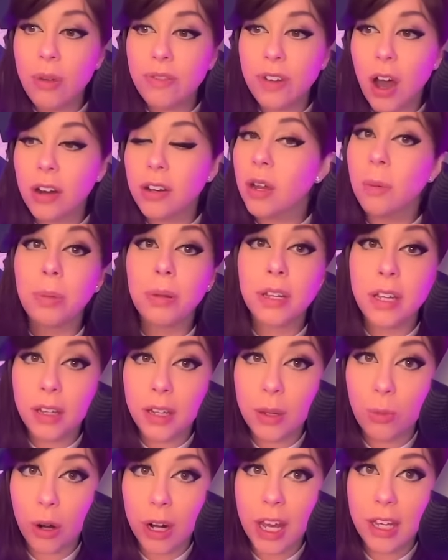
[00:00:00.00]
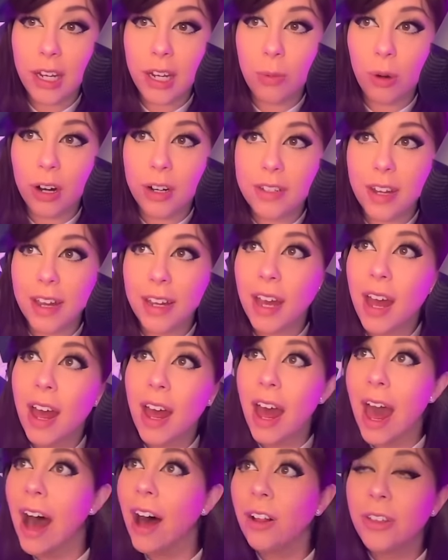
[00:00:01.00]
we've gone completely 180 where it's like
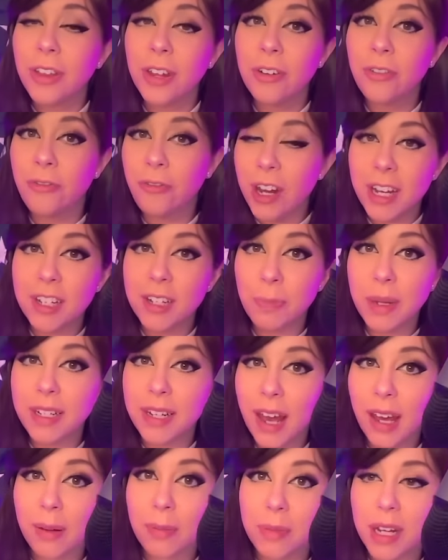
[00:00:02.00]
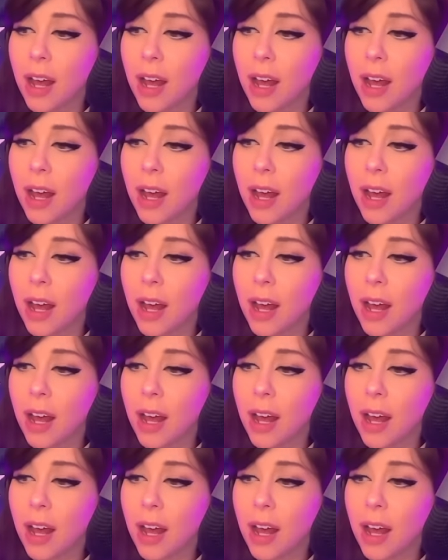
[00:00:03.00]
health and fitness be damned,